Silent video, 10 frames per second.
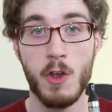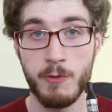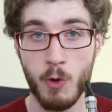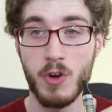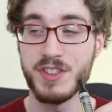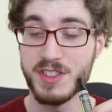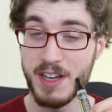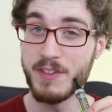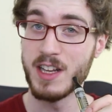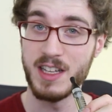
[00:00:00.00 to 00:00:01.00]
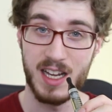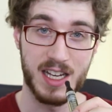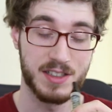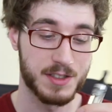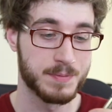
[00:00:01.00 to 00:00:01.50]
Four is definitely
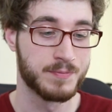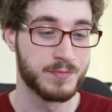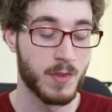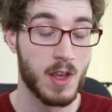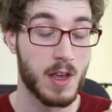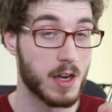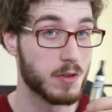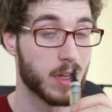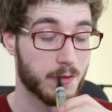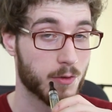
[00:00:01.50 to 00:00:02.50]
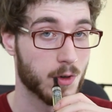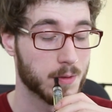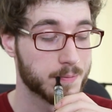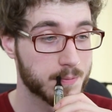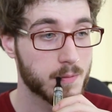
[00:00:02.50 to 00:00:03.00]
nice. I do like 4.